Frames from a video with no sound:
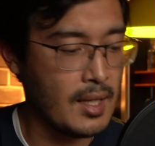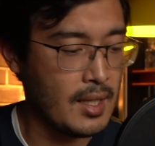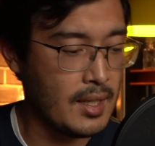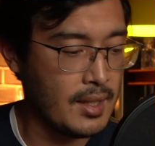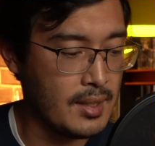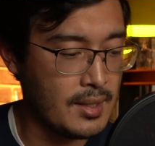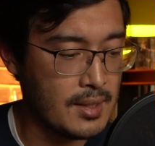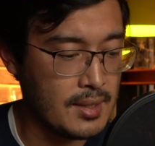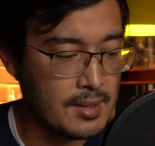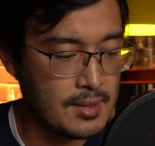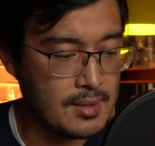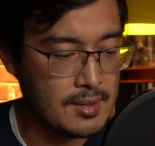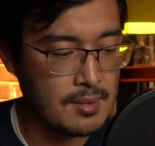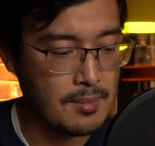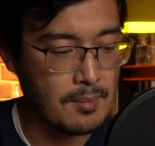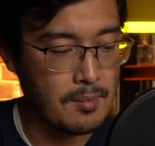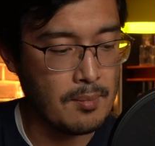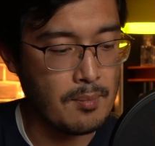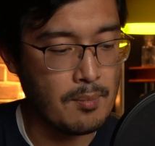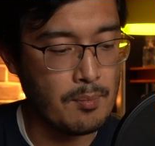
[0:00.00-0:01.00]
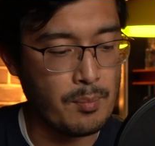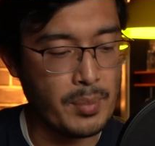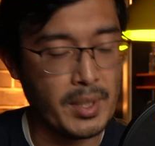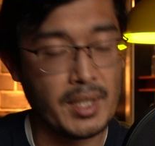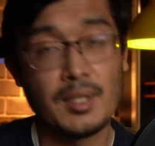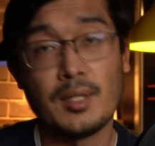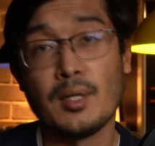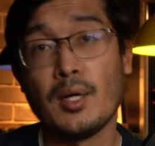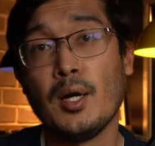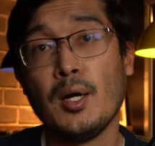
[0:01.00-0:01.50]
It is
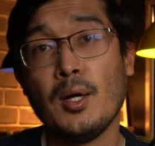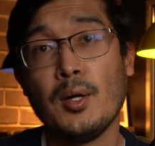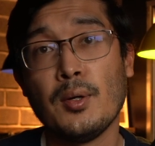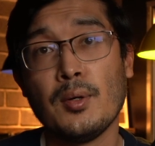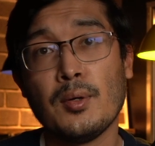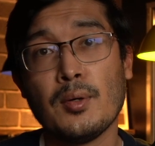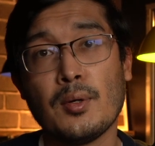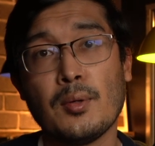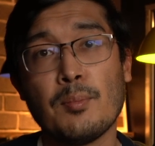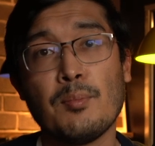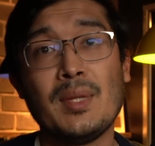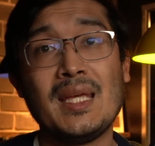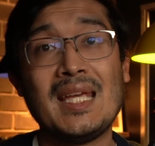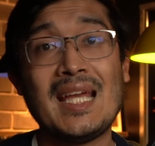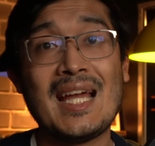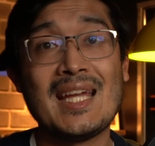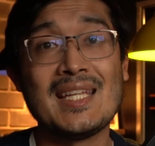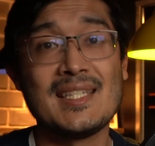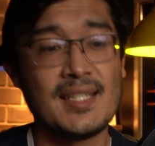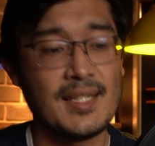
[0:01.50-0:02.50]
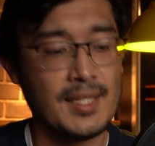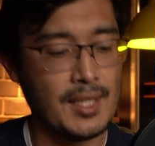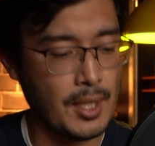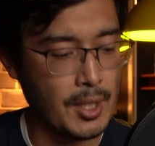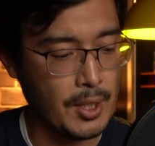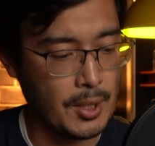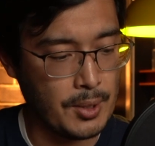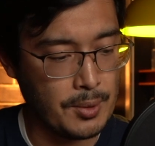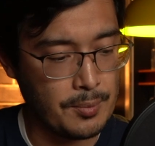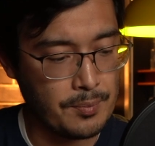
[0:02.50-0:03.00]
BITO,
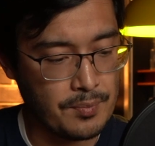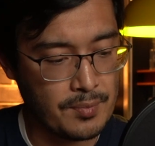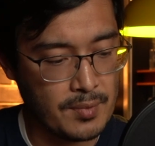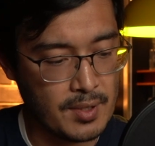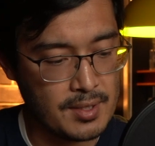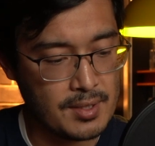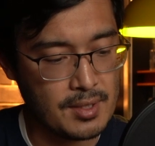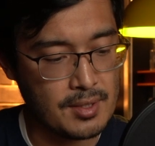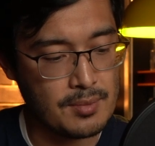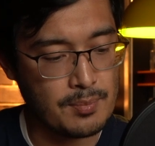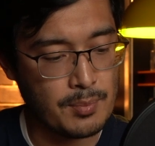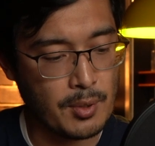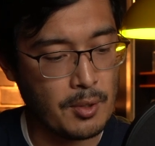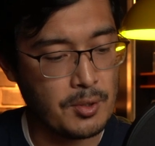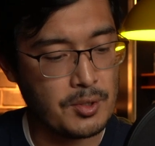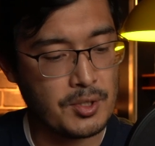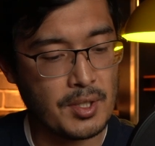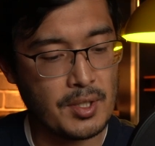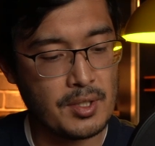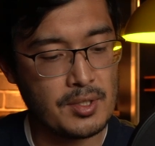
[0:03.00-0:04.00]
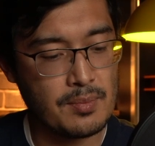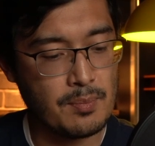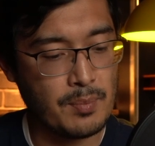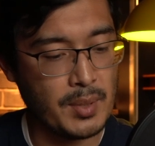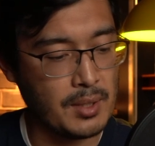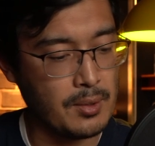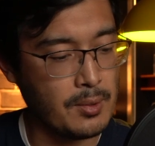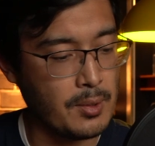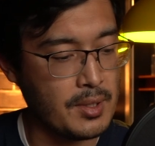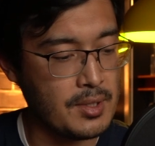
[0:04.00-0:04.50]
BITO. This is ProShares
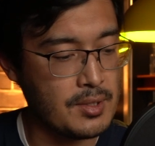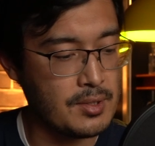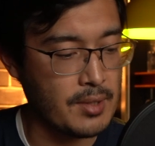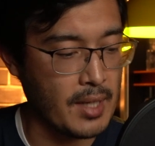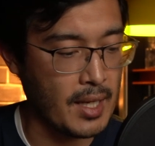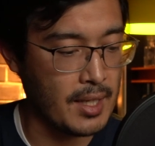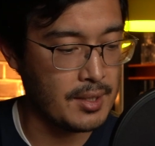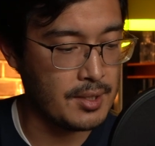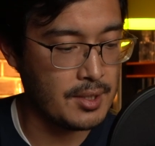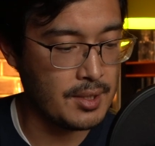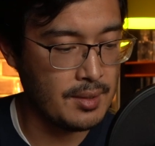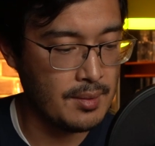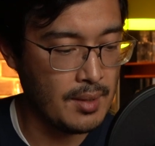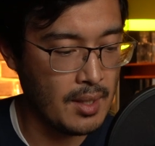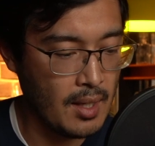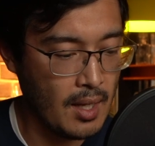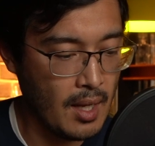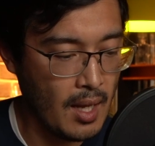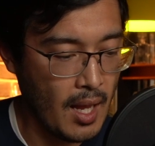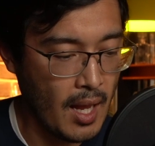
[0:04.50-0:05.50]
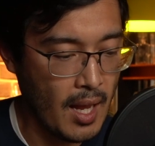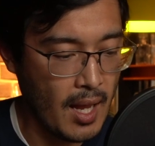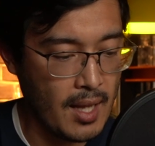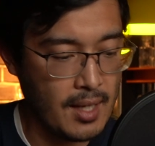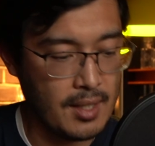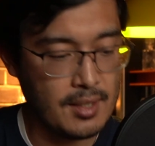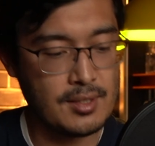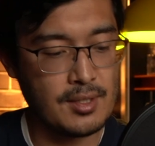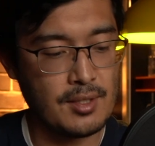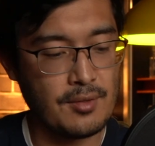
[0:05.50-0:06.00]
Bitcoin Strategy,
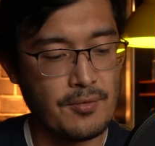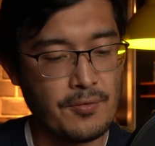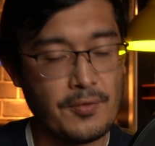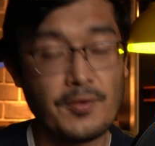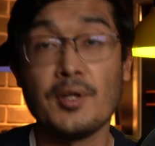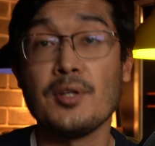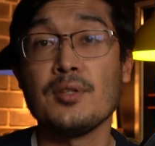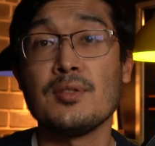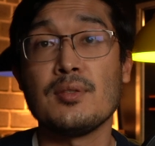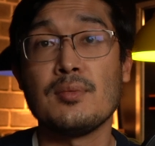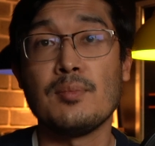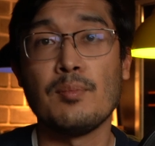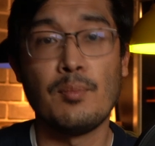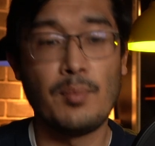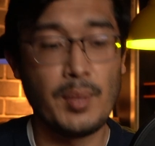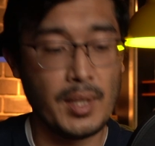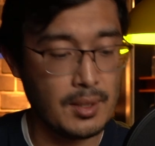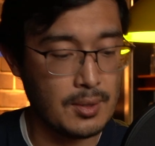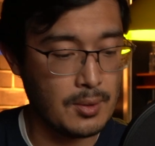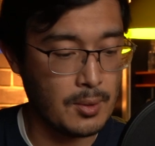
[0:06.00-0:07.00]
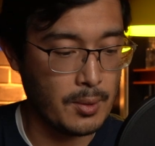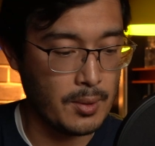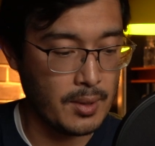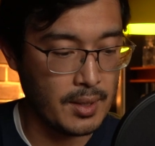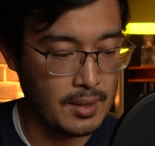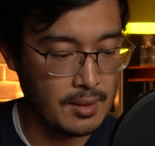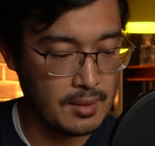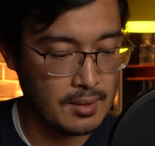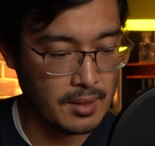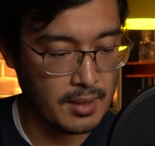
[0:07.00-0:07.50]
and it's the first
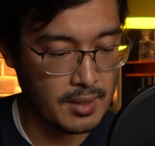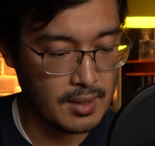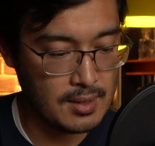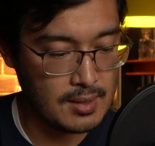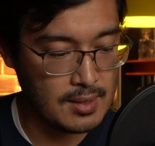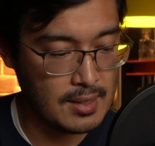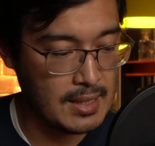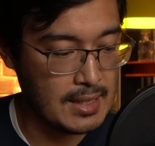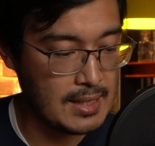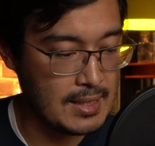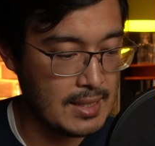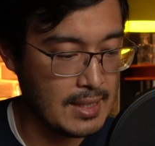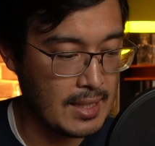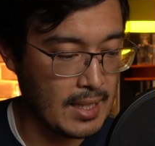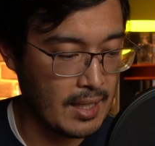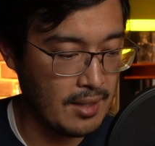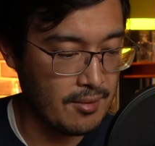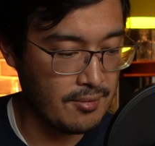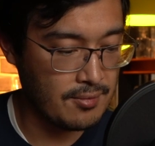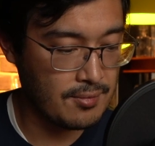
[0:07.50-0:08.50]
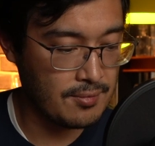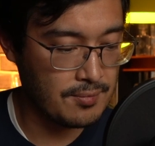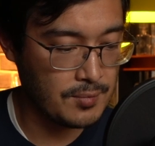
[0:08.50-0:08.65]
Bitcoin linked ETF.